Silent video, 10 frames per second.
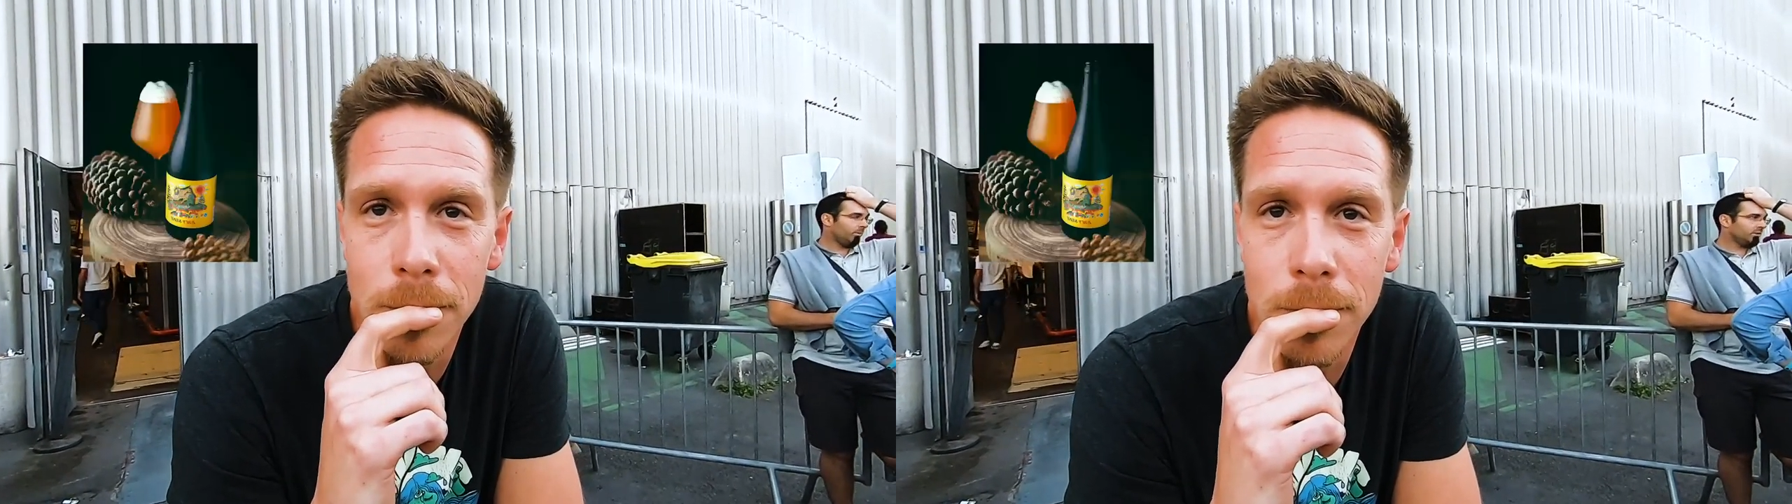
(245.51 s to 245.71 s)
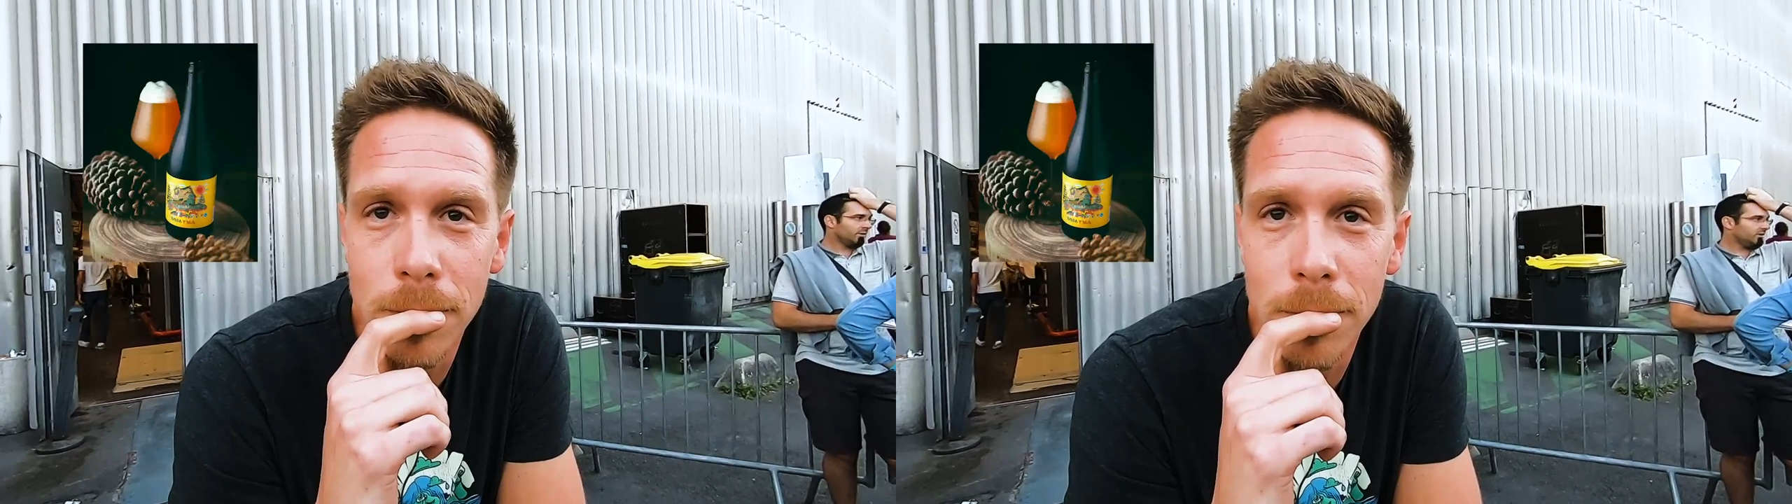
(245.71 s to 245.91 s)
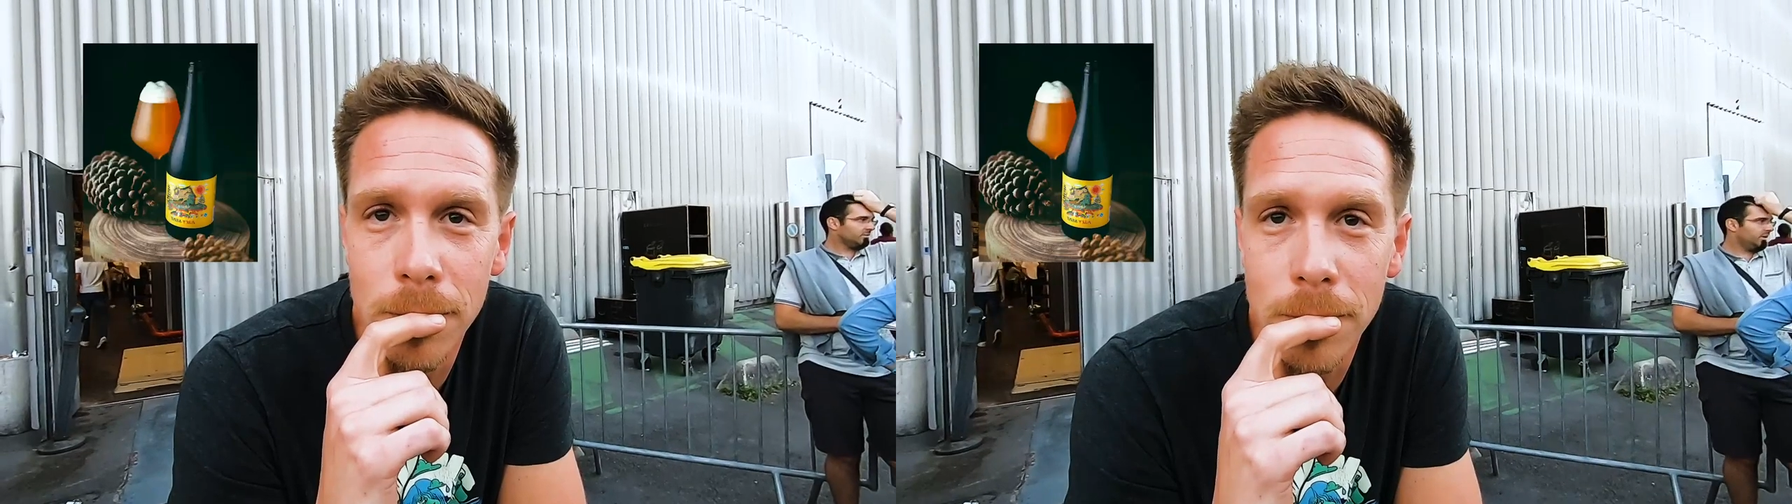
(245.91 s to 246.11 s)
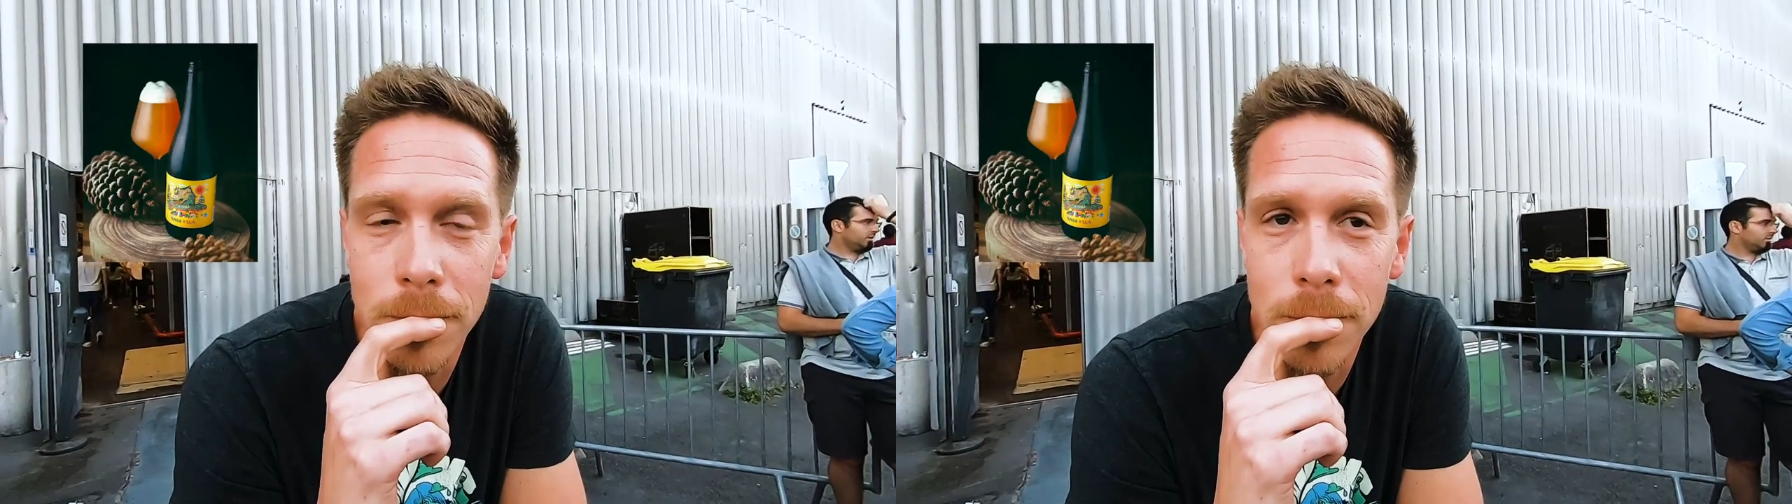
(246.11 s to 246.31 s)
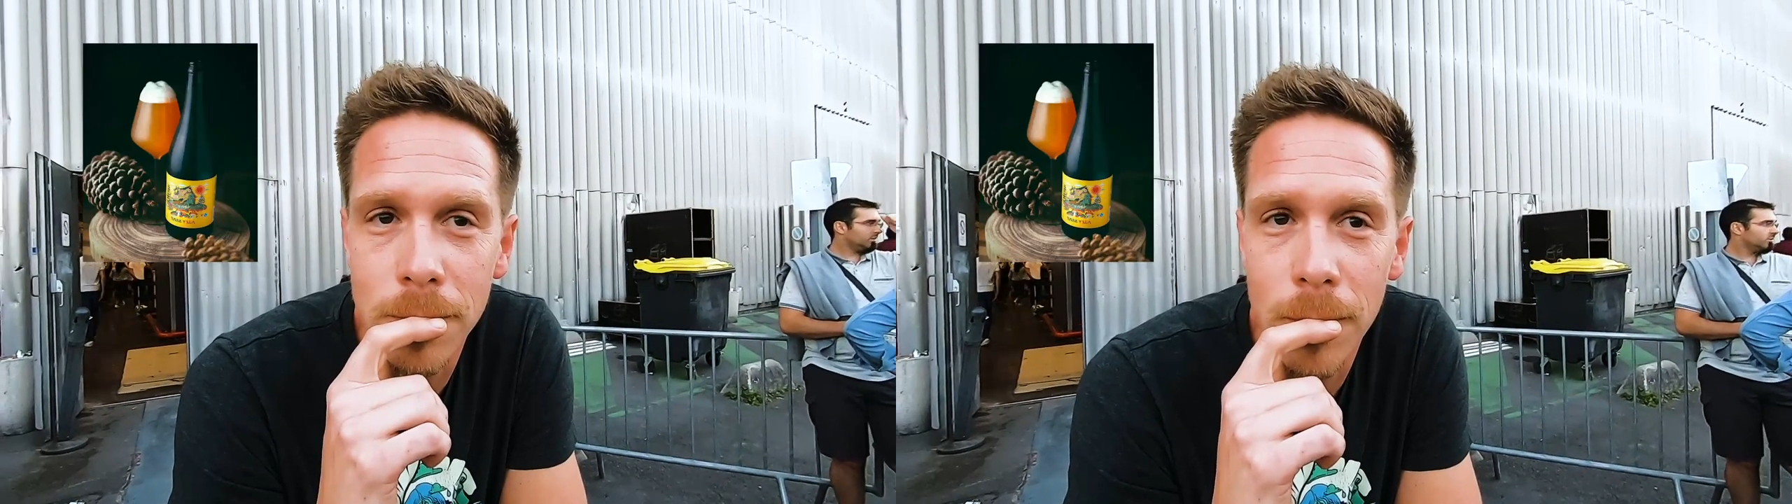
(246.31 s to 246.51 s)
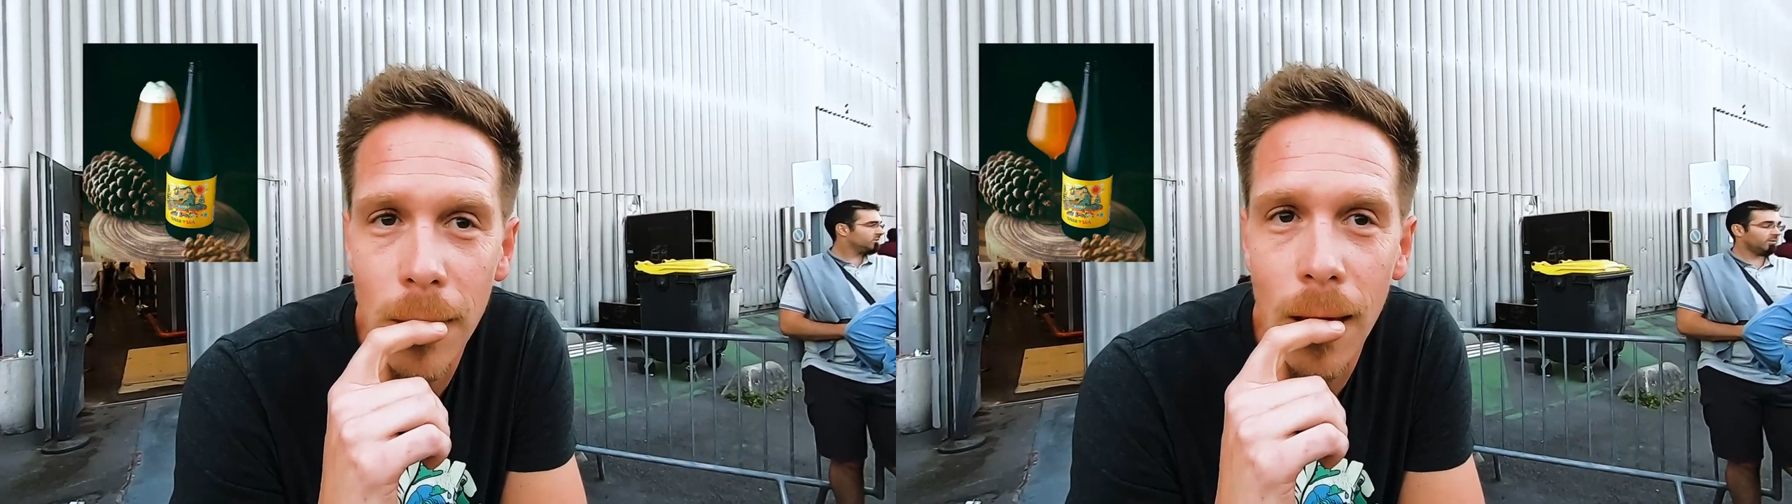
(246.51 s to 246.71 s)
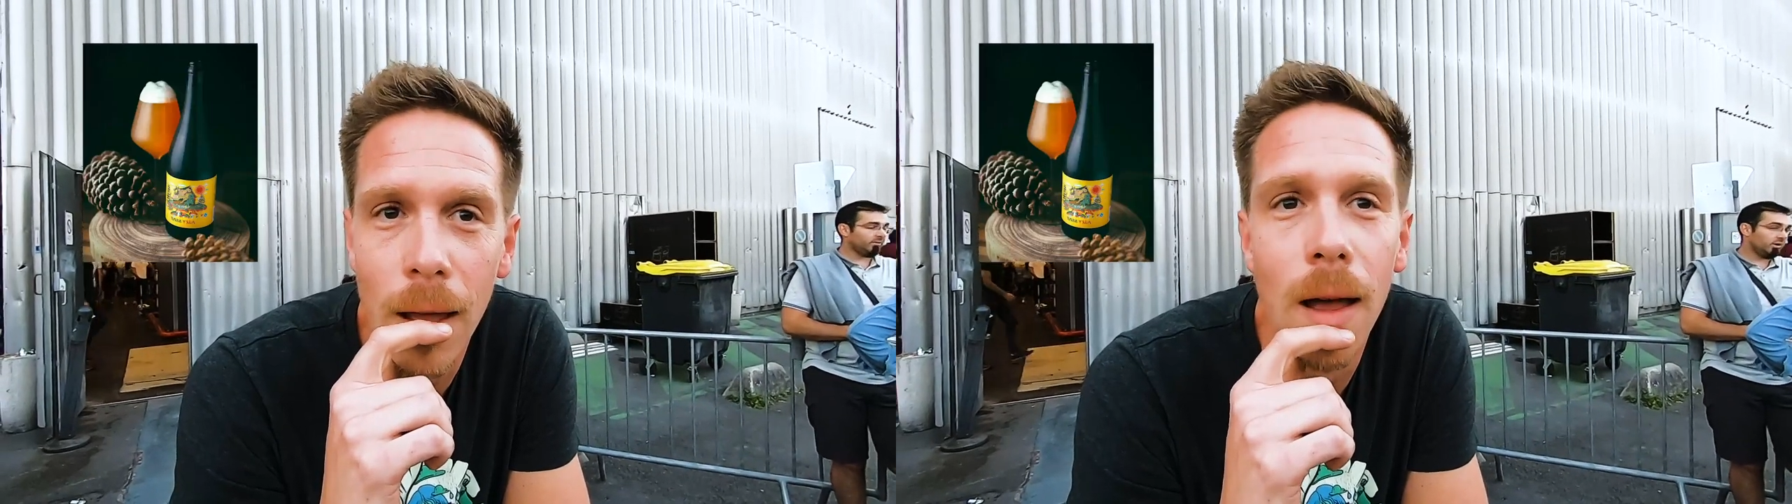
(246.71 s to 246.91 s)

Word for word: Is the craft scene